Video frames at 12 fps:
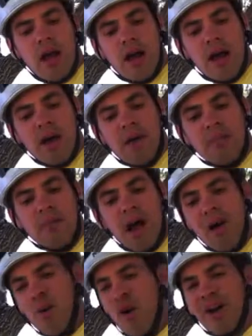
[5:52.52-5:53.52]

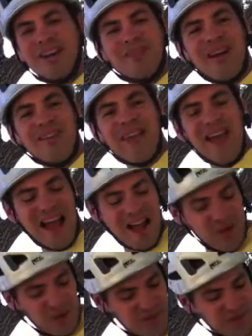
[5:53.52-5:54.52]
I wore it around the
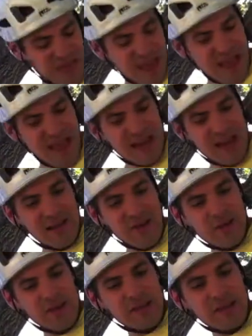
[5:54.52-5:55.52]
house, and I
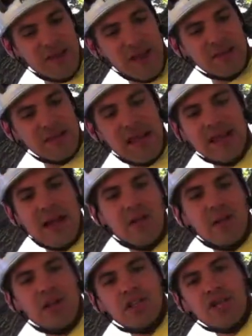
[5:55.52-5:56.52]
noticed, I sat down
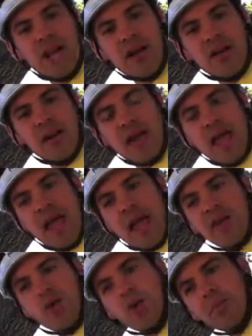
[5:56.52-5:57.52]
on a chair,
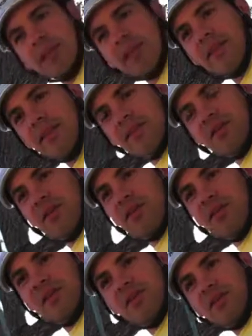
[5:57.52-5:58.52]
and normally there's
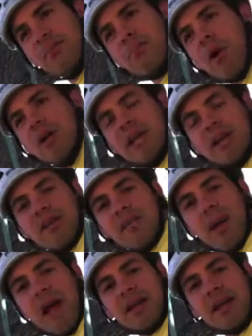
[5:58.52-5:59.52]
some bulkiness
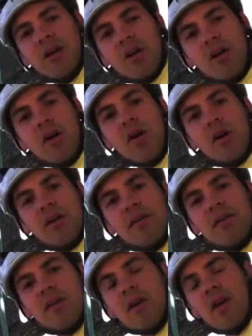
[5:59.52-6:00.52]
back here on a
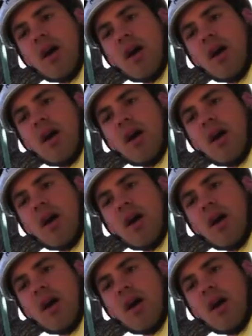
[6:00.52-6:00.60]
harness.